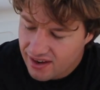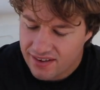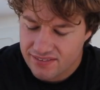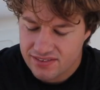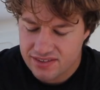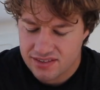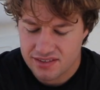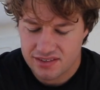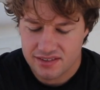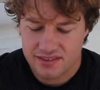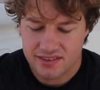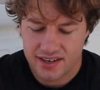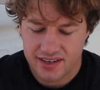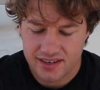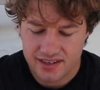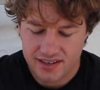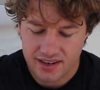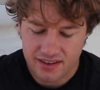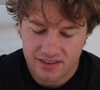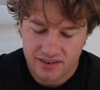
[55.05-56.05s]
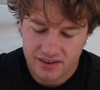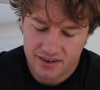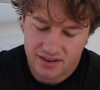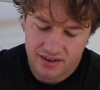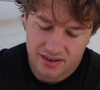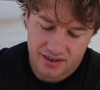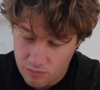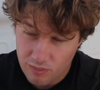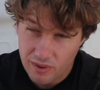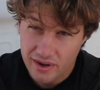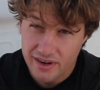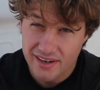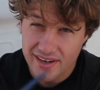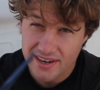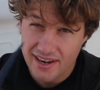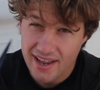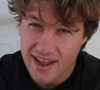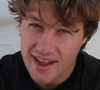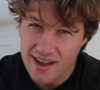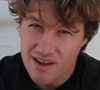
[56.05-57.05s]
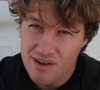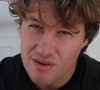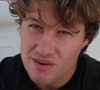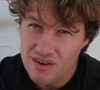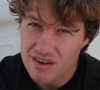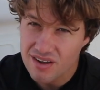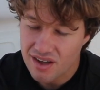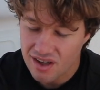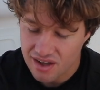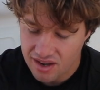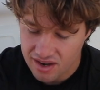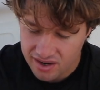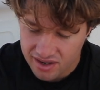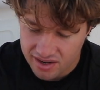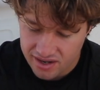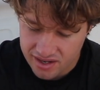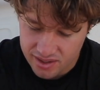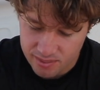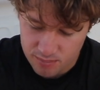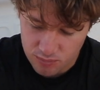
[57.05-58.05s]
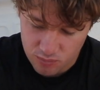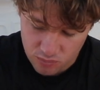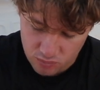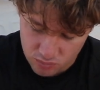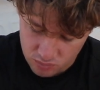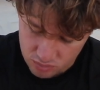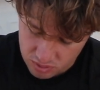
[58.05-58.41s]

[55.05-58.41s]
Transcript: have a little day together. Right now, I am